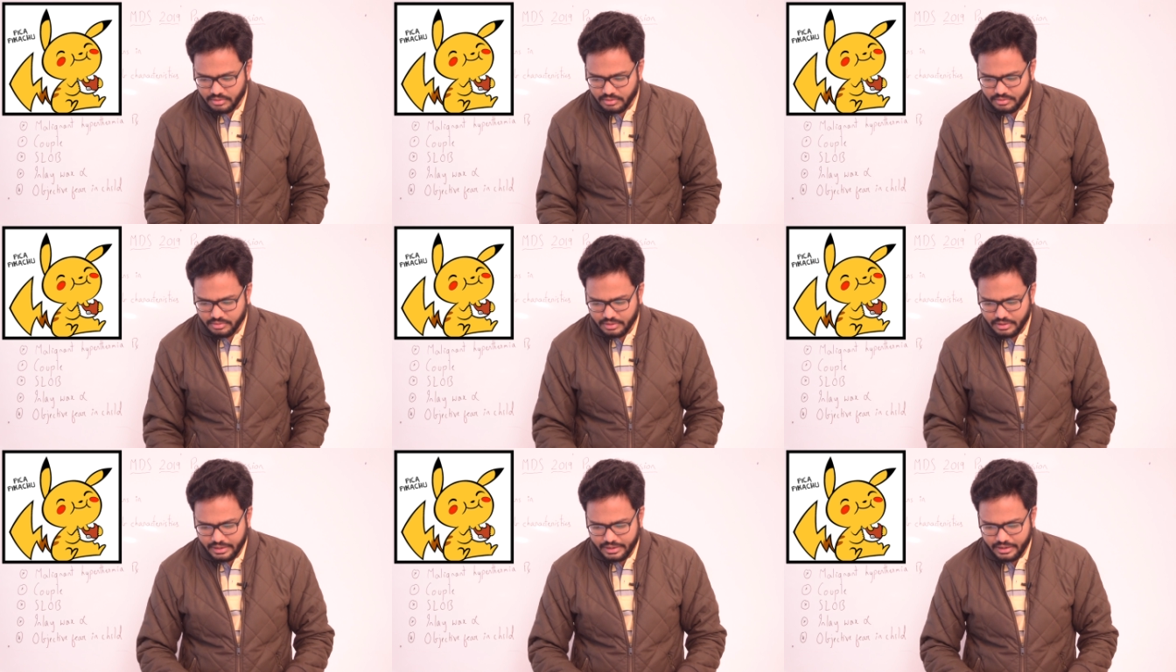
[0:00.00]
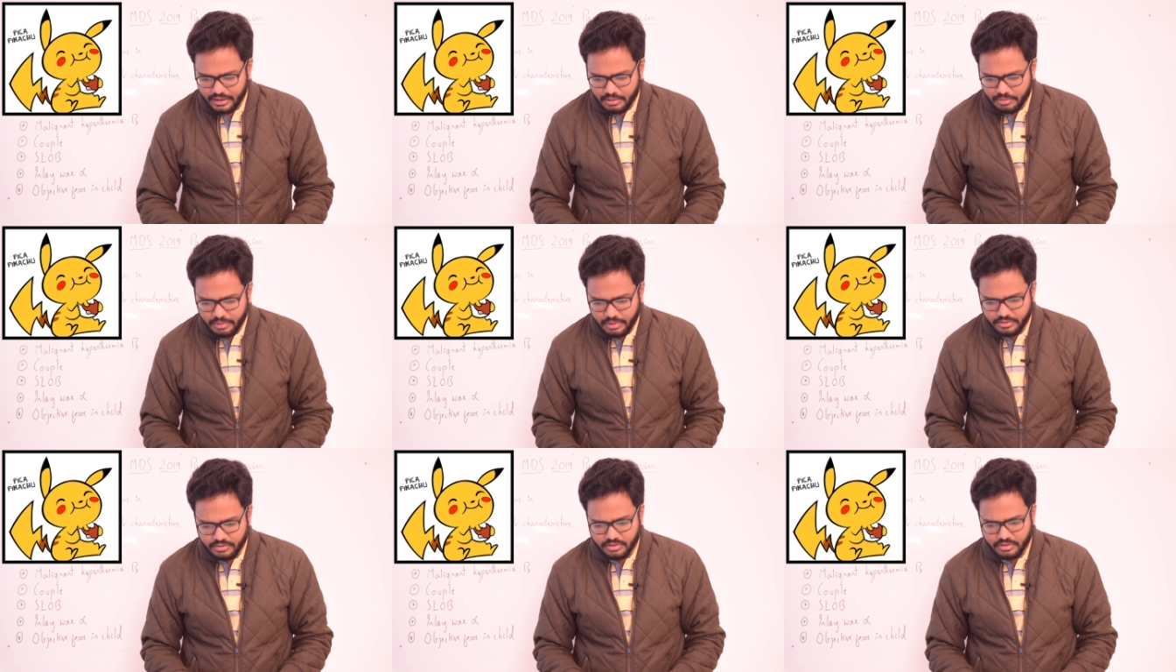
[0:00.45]
it's clearly
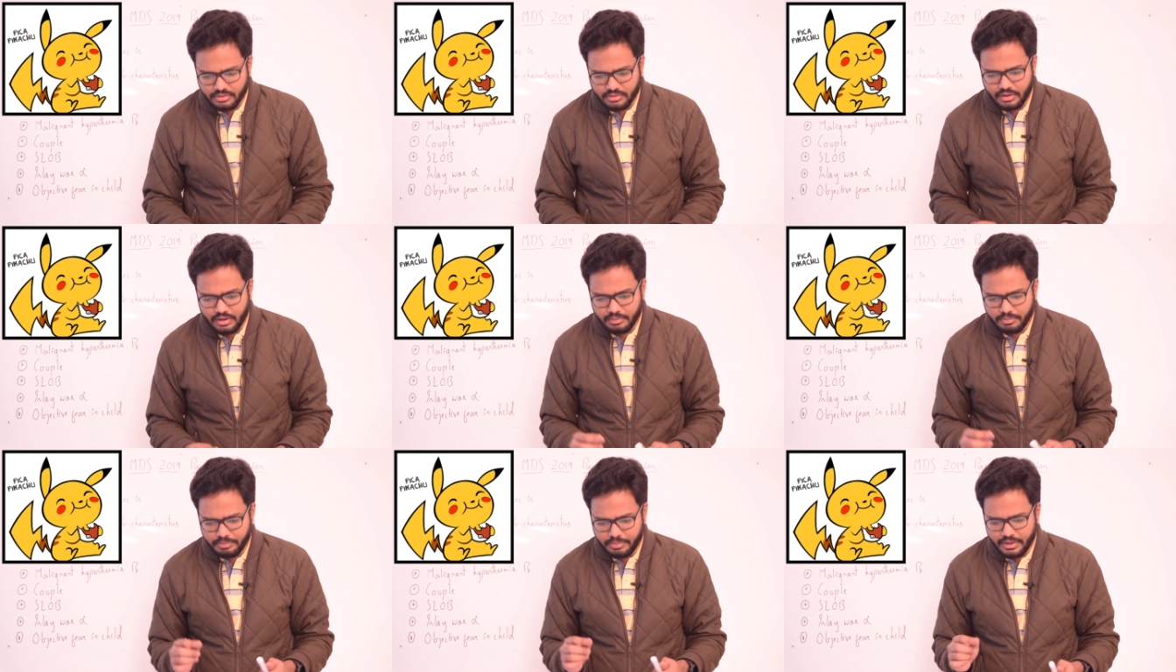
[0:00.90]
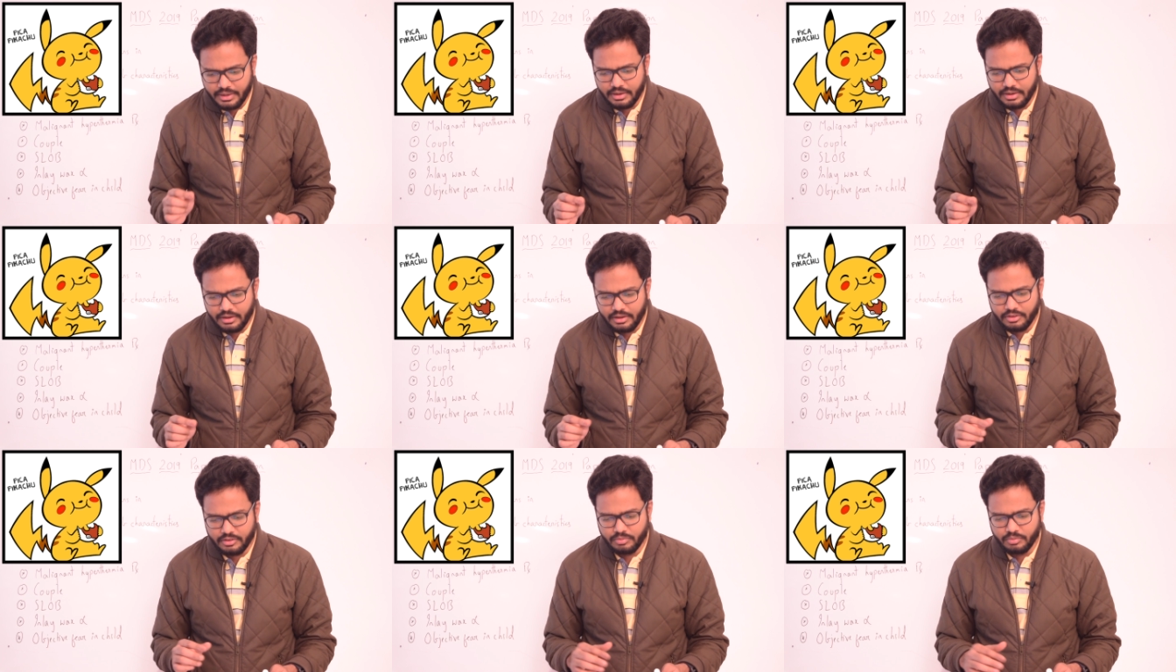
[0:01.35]
mentioned that
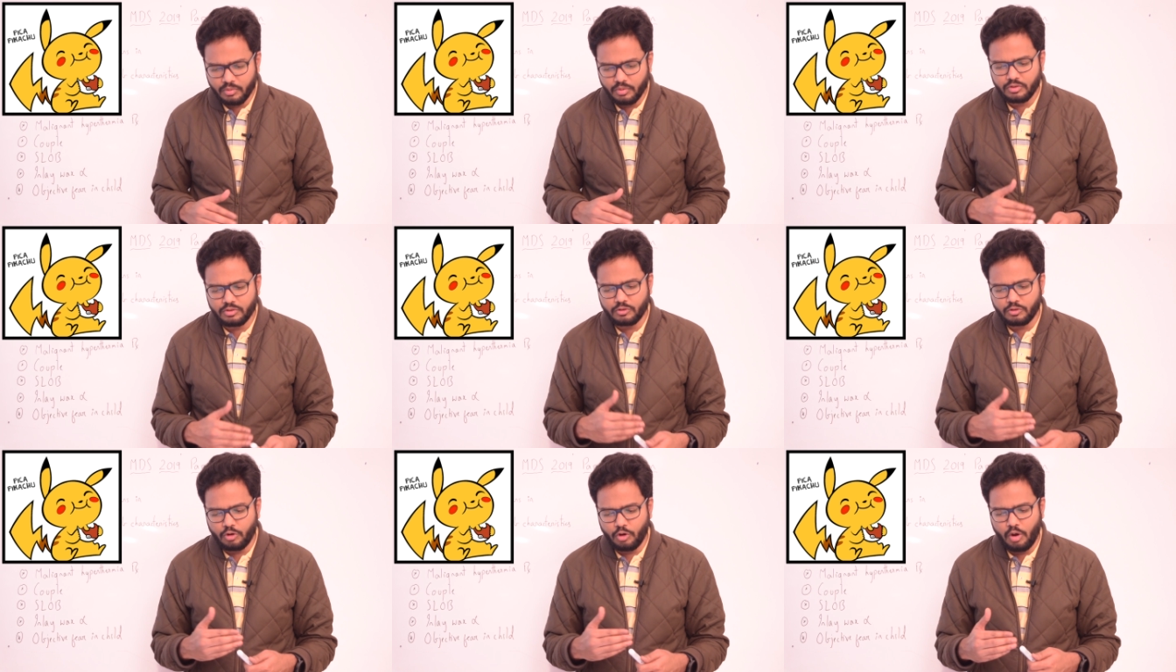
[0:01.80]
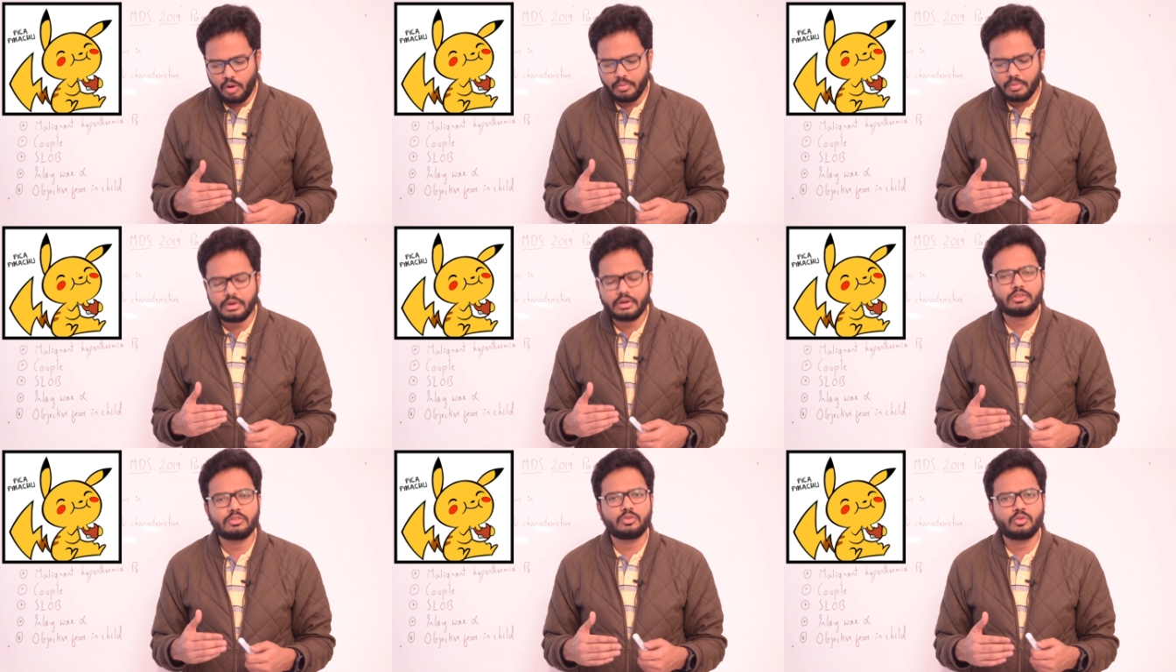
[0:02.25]
PICA is most
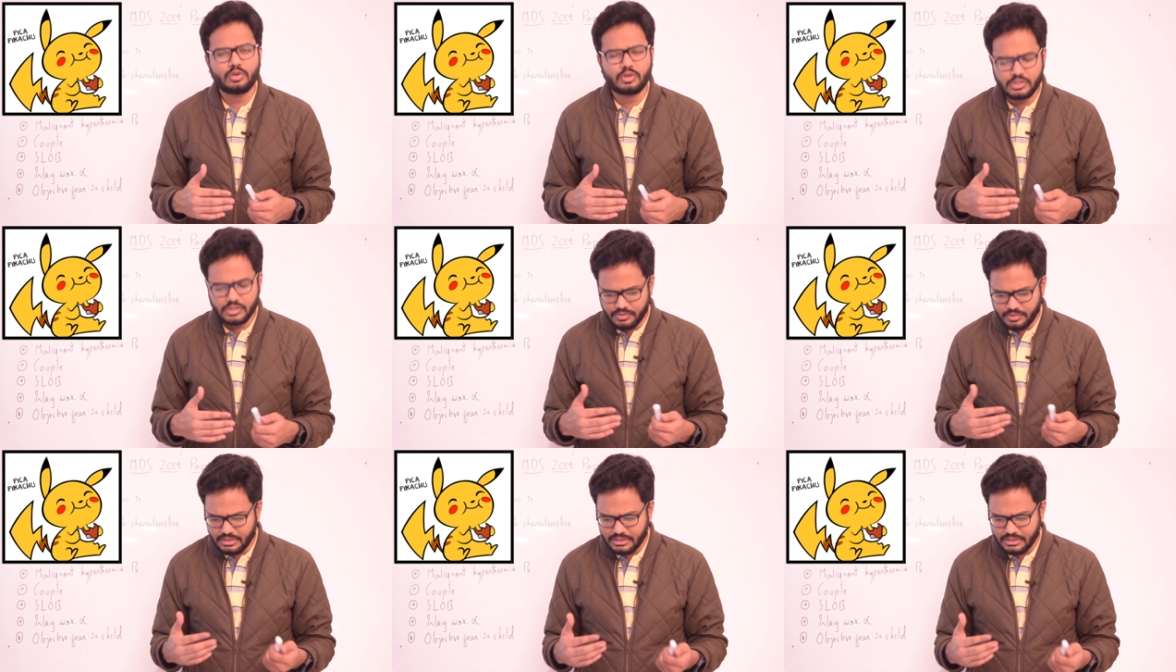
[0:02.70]
common in those